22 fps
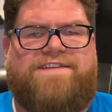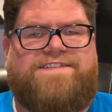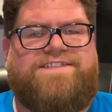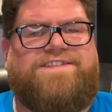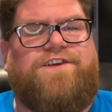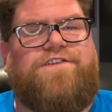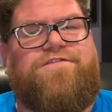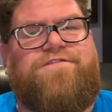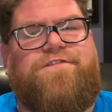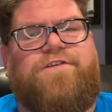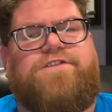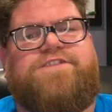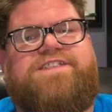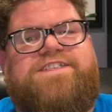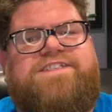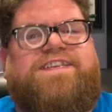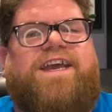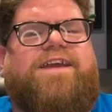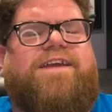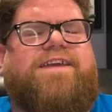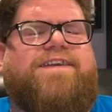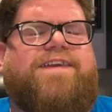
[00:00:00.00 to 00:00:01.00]
And so 1st
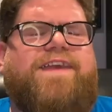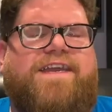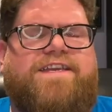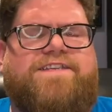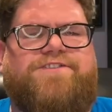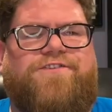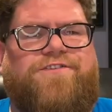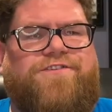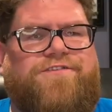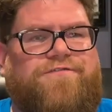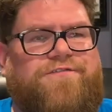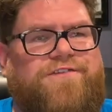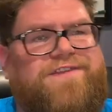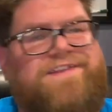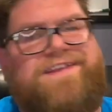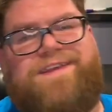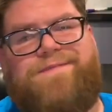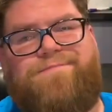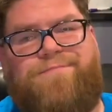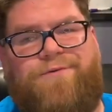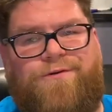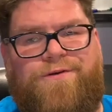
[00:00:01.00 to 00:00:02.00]
and 2nd Kings are really
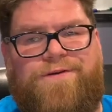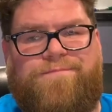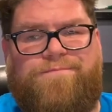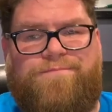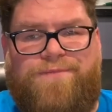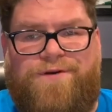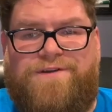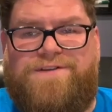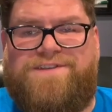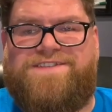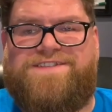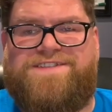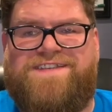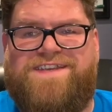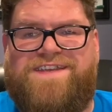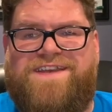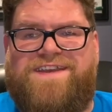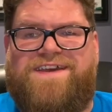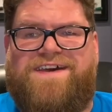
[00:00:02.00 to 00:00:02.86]
important books.